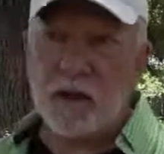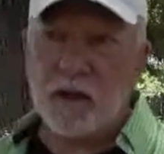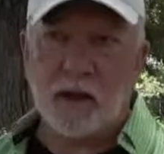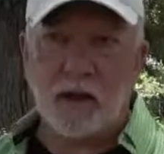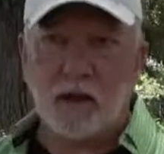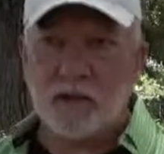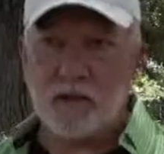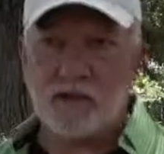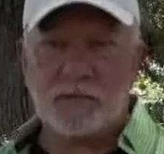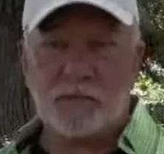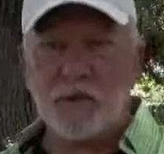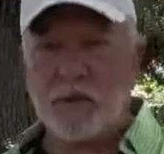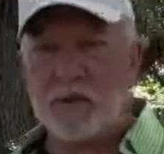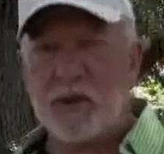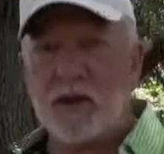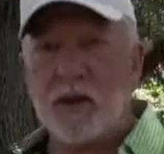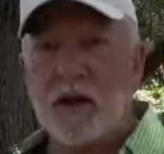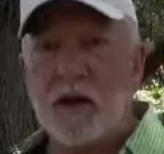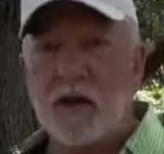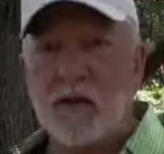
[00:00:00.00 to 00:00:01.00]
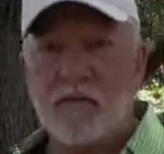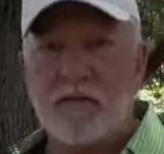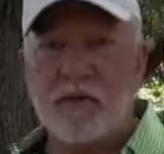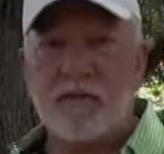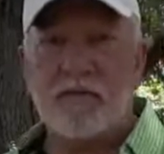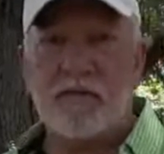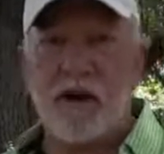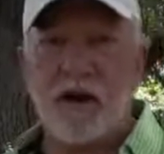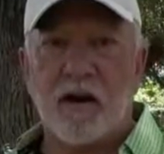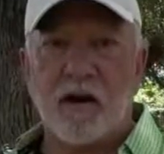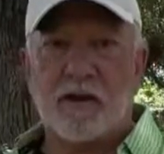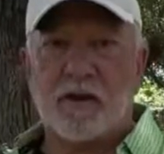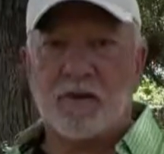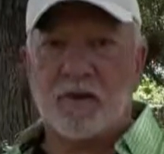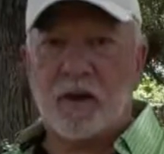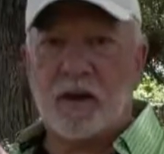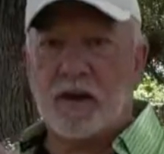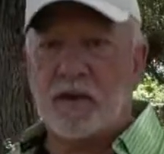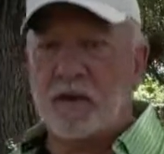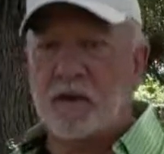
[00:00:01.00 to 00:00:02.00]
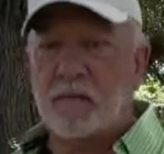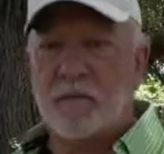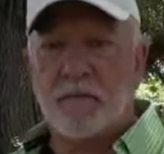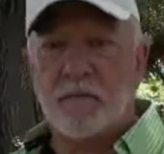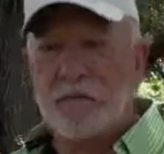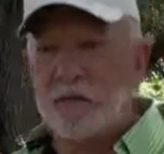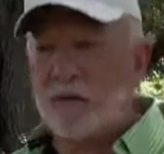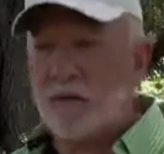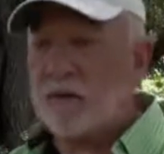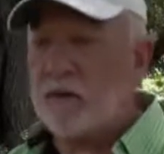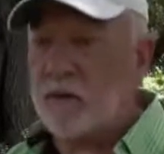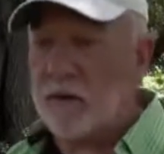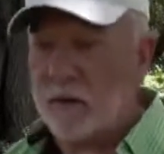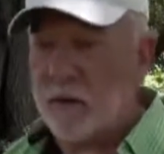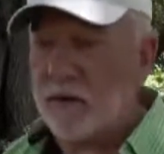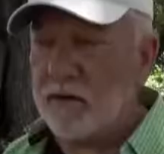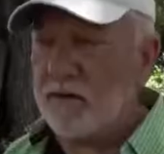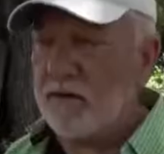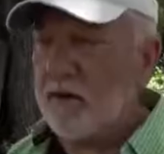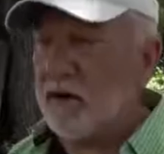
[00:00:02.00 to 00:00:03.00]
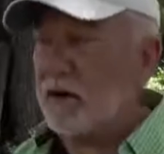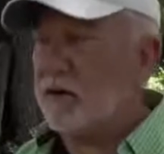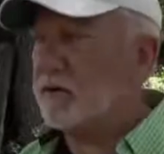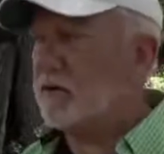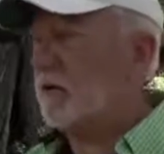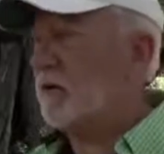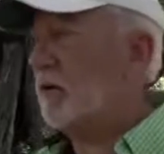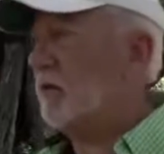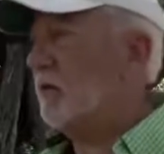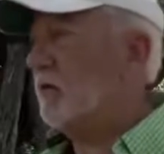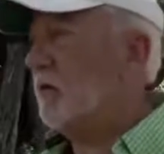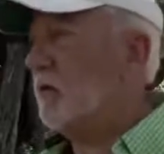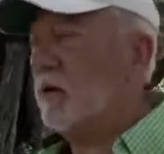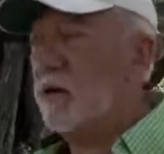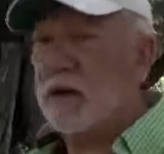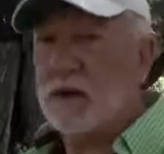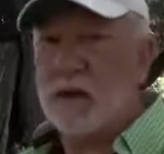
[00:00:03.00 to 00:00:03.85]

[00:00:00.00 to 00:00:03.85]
and he's spewing COVID virus on you, coronavirus on you,